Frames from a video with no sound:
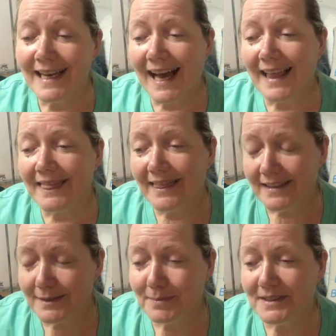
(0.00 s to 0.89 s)
and
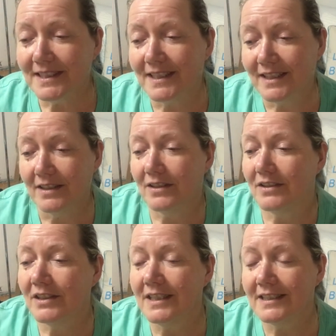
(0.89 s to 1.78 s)
this
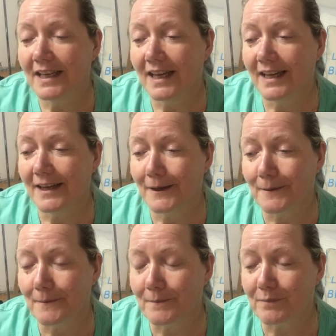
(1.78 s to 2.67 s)
particular
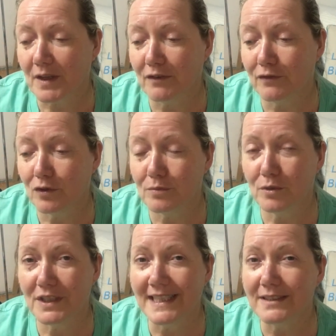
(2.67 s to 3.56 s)
full
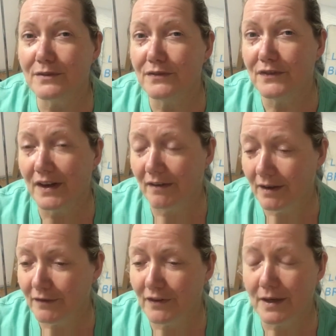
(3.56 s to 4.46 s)
moon is
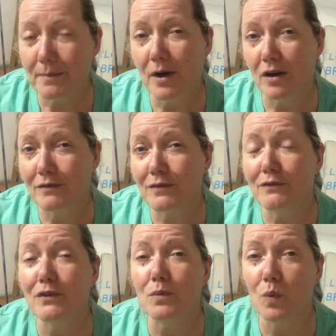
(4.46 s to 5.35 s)
very, very powerful
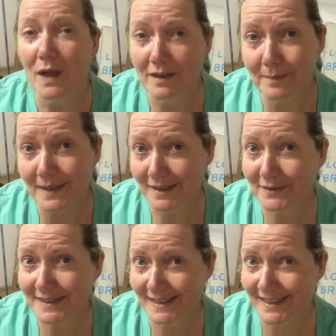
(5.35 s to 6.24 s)
for wealth
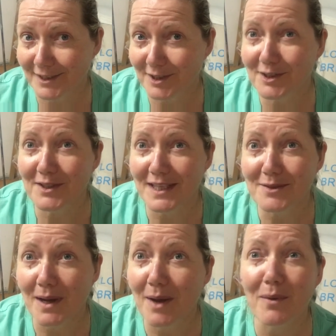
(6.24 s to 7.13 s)
manifestations. That's
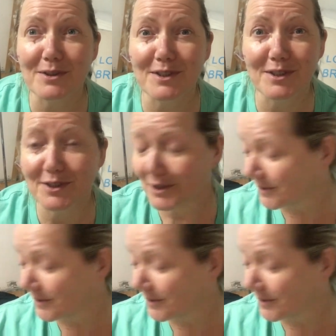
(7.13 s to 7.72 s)
why I wanted to do it.